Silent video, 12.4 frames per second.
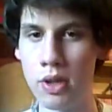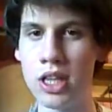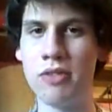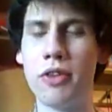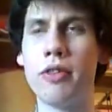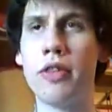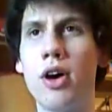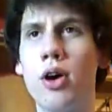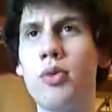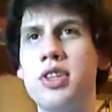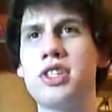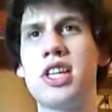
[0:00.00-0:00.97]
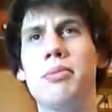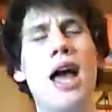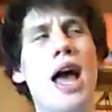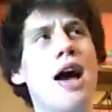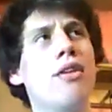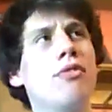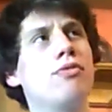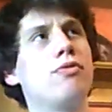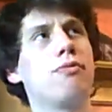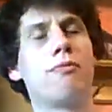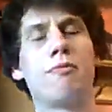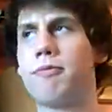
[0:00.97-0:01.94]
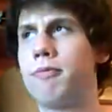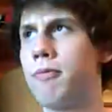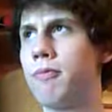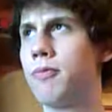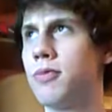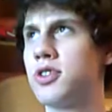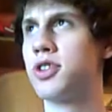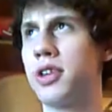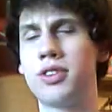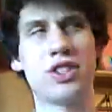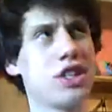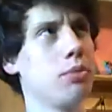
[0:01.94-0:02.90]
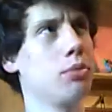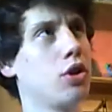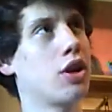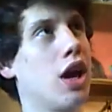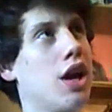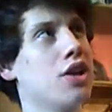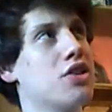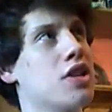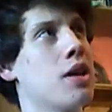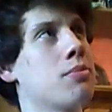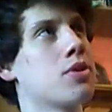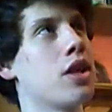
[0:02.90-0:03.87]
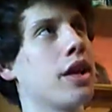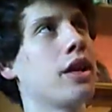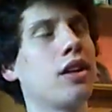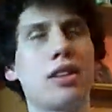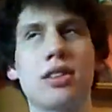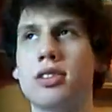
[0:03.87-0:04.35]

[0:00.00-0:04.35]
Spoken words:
Even though we seem to have similar concepts like